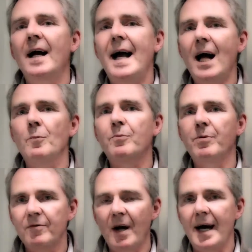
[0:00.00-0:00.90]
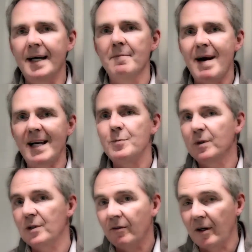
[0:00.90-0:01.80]
help provide
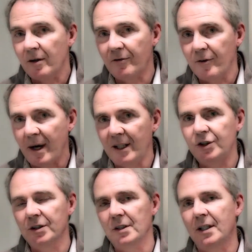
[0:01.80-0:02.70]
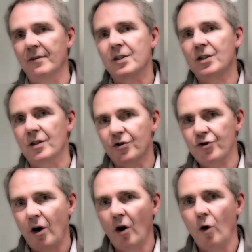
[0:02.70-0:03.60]
management of our information and give us
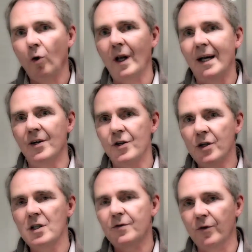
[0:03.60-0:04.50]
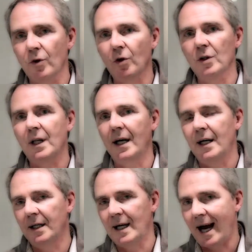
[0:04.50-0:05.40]
control and useful
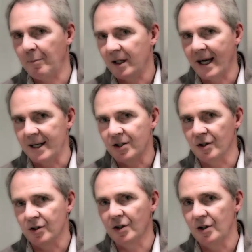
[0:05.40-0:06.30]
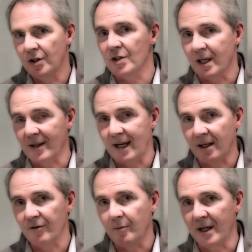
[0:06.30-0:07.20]
applications using that
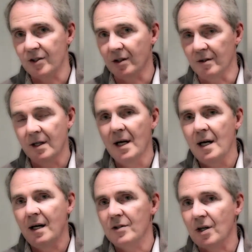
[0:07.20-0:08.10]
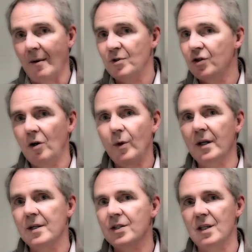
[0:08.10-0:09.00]
information. So I'm sure we're
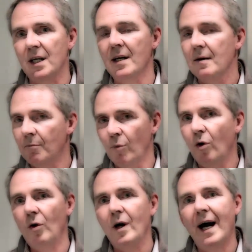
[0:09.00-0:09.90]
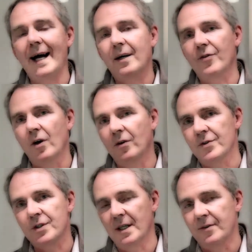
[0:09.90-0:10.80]
going to see more
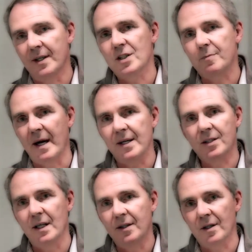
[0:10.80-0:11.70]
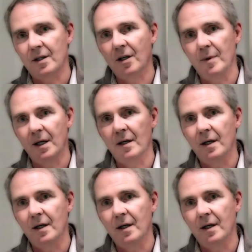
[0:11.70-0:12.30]
hackathons in this space in the coming